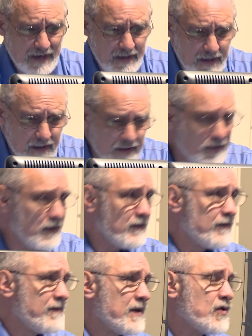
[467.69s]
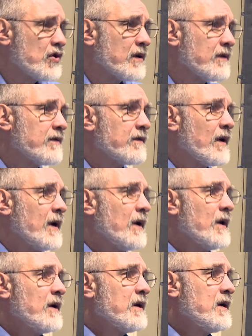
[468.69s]
And in these visions,
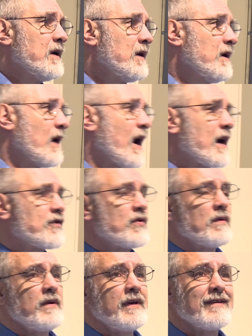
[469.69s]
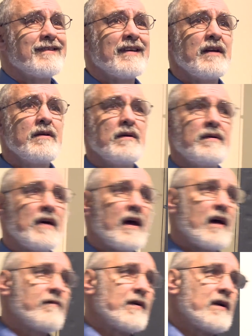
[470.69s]
he actually ascended to
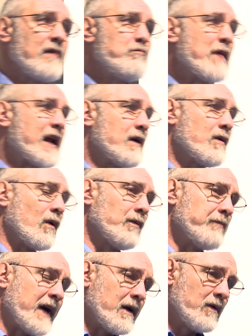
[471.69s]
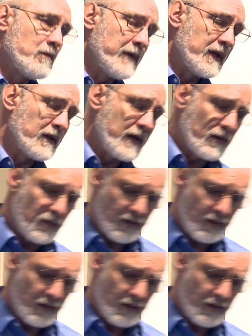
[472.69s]
heaven and met an old man whom he later